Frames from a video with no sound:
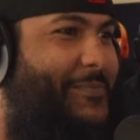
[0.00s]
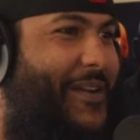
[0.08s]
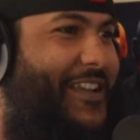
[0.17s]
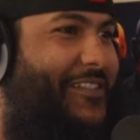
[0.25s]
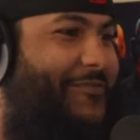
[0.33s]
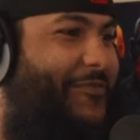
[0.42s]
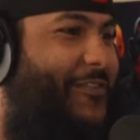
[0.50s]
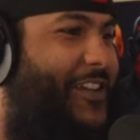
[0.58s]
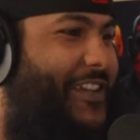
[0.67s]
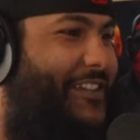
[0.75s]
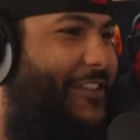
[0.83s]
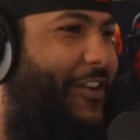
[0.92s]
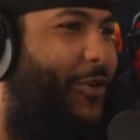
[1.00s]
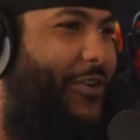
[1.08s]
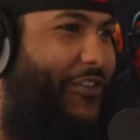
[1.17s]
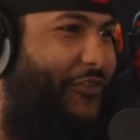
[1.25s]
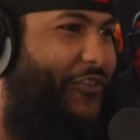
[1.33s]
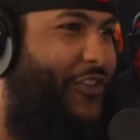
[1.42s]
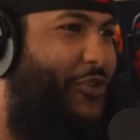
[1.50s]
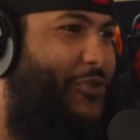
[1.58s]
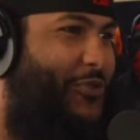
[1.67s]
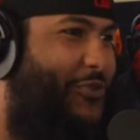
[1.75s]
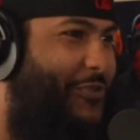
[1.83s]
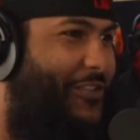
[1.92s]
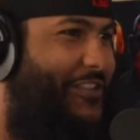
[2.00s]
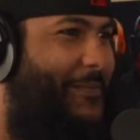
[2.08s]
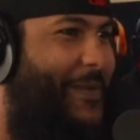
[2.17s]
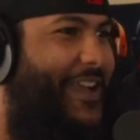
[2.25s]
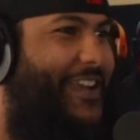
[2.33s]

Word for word: was about to fucking I was gonna hold cry. a funeral in the backyard.